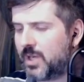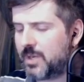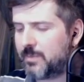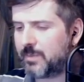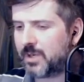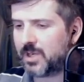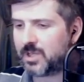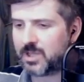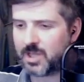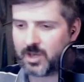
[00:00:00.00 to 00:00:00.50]
am
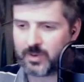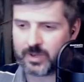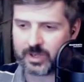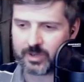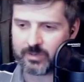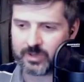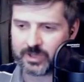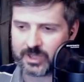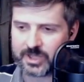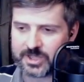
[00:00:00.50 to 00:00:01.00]
I allowing
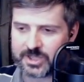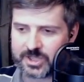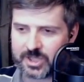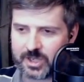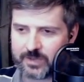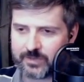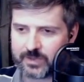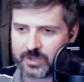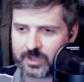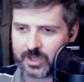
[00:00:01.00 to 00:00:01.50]
queen
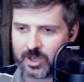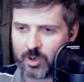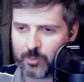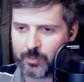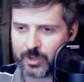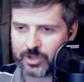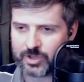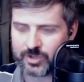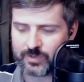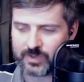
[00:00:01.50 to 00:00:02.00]
a7? How
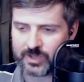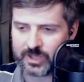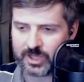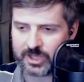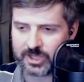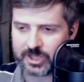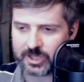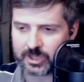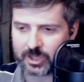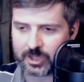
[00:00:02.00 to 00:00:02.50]
much of an
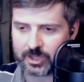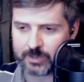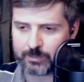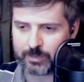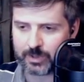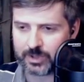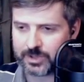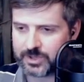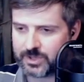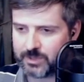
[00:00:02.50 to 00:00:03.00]
idiot can a
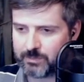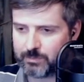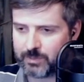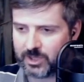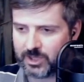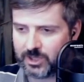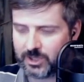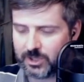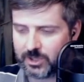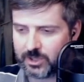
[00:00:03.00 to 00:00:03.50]
person
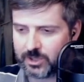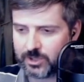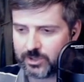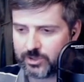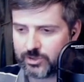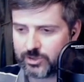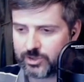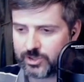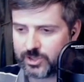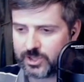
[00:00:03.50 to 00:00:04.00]
be?
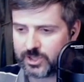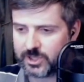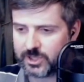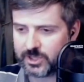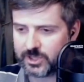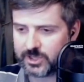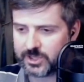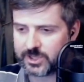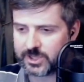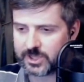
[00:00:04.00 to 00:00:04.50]

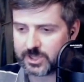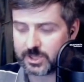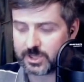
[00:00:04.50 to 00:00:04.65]
Jeez.